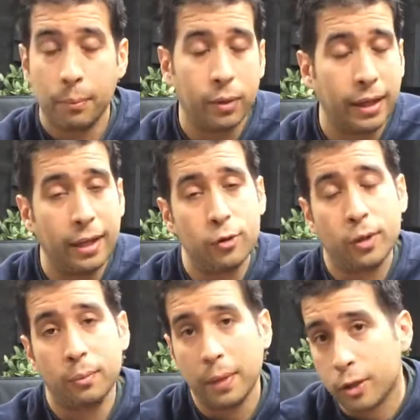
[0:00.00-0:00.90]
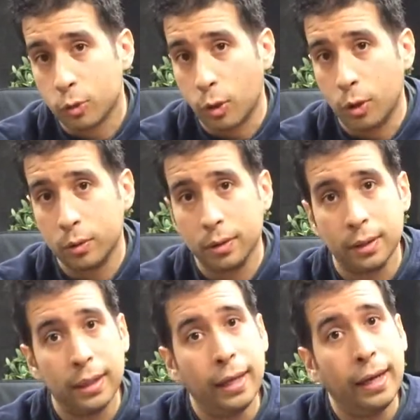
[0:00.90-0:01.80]
But again, you can make your
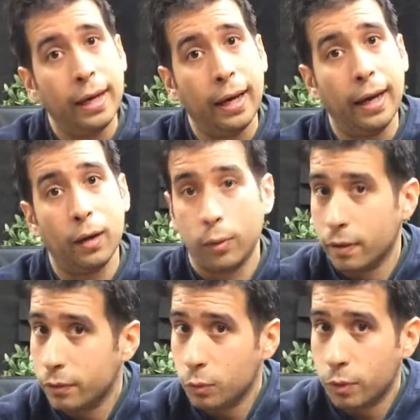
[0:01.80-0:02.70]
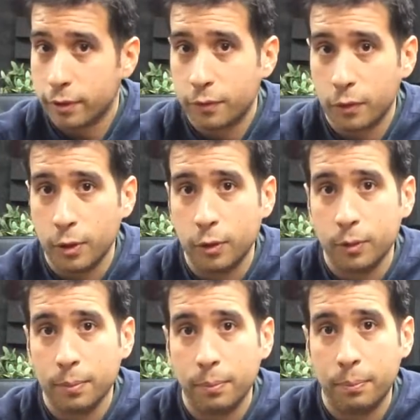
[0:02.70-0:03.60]
own, whatever works for
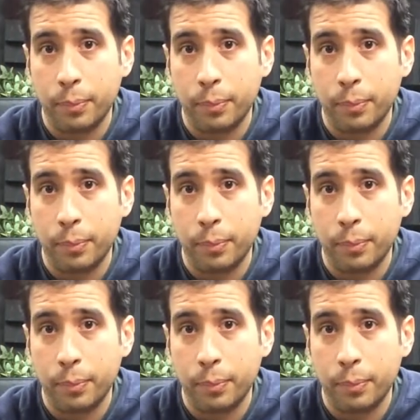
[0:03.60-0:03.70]
you,